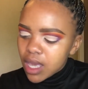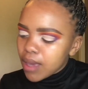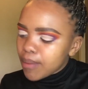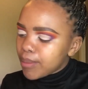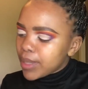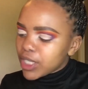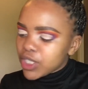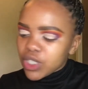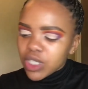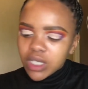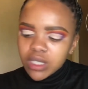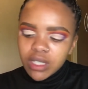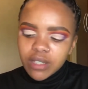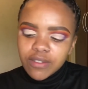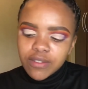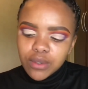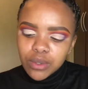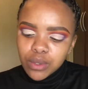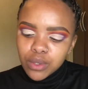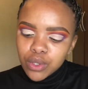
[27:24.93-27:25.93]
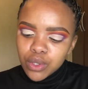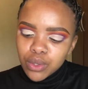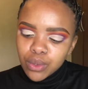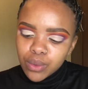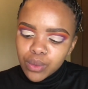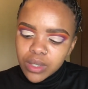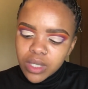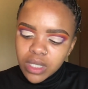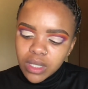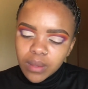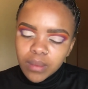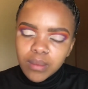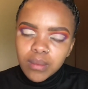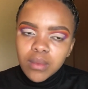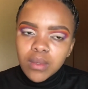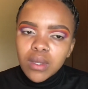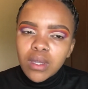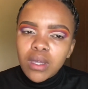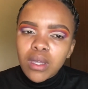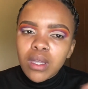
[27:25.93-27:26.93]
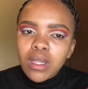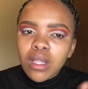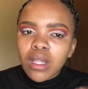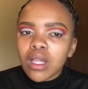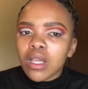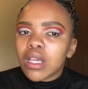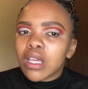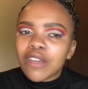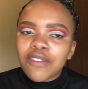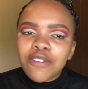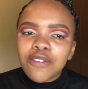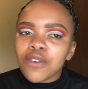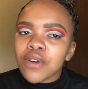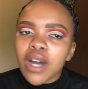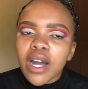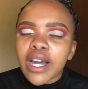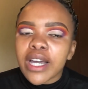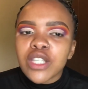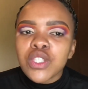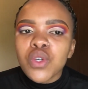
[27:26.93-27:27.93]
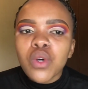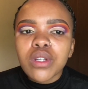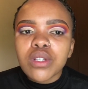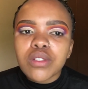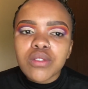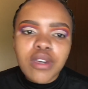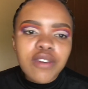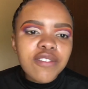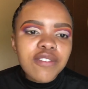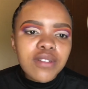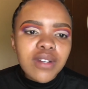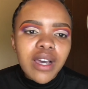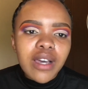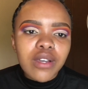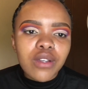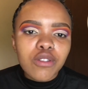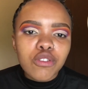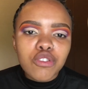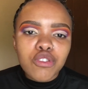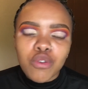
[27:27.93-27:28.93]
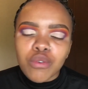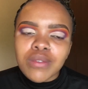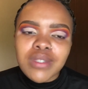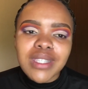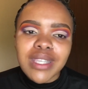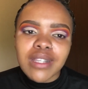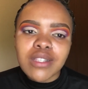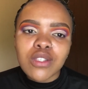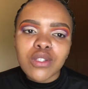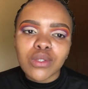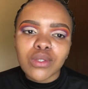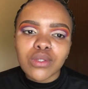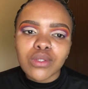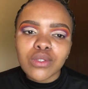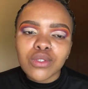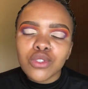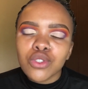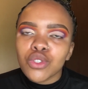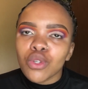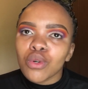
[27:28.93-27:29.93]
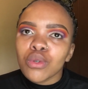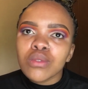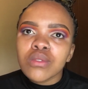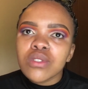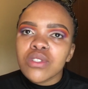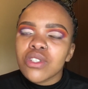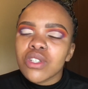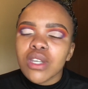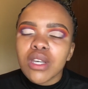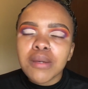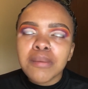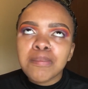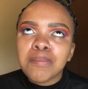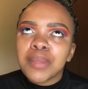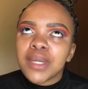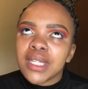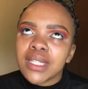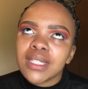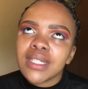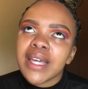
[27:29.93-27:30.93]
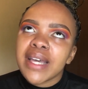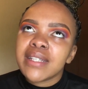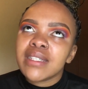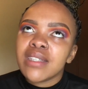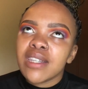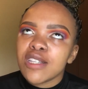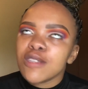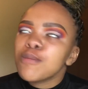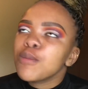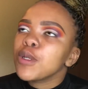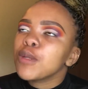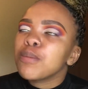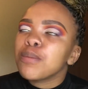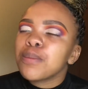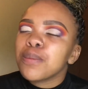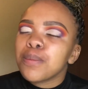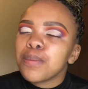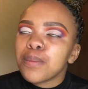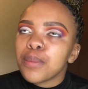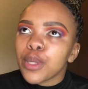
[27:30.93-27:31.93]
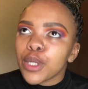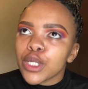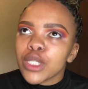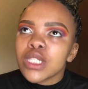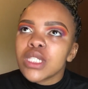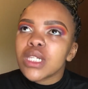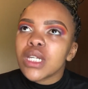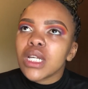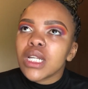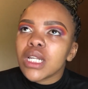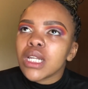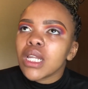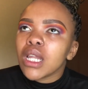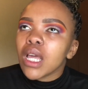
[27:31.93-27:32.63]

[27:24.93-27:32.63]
But nje into engifuna ukuyisho ukuthi if ungakayitholi into oyifunayo, don't settle. Don't be that desperate person